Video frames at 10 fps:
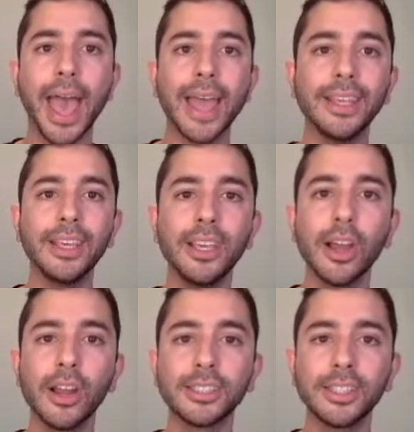And
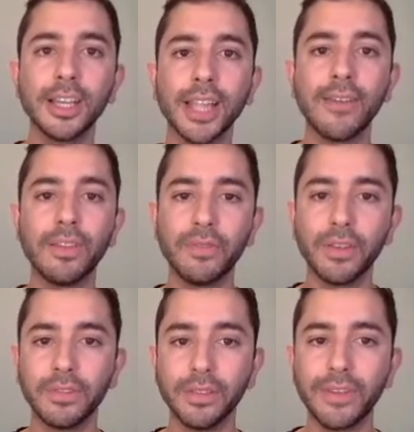
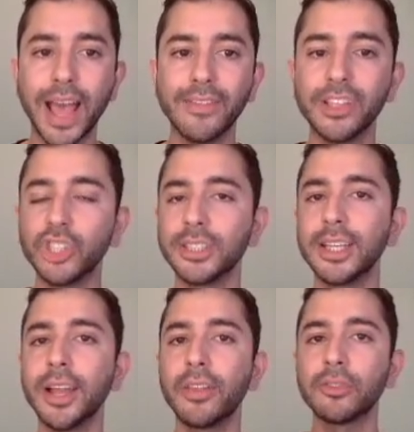ERC-1155 is just
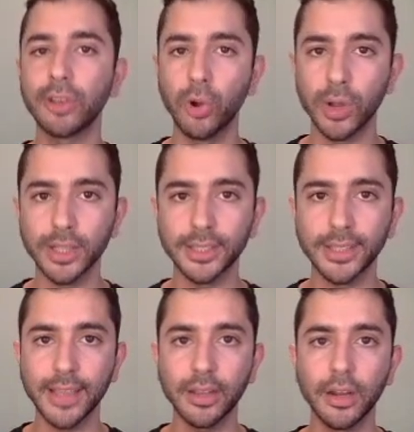another token
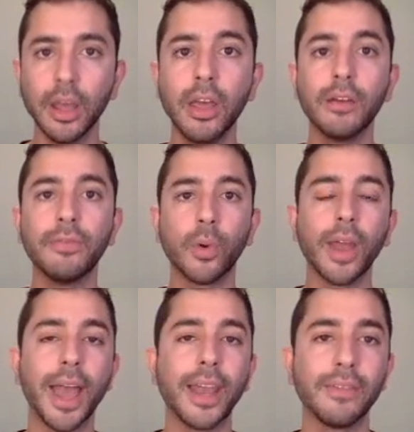standard for
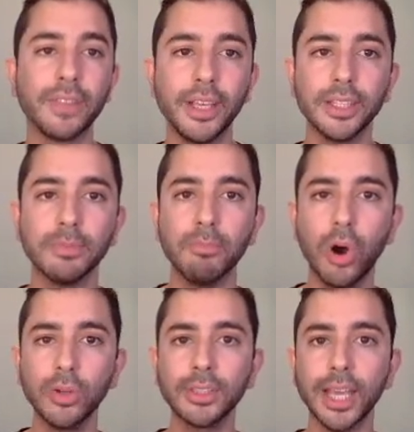NFTs.
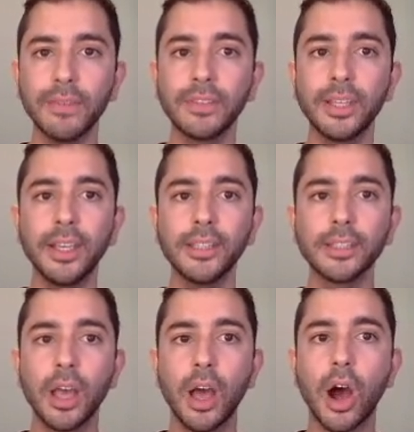Most NFTs
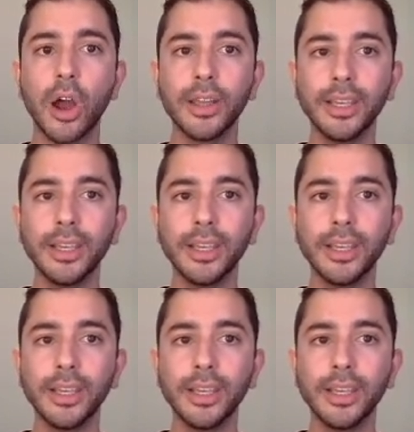are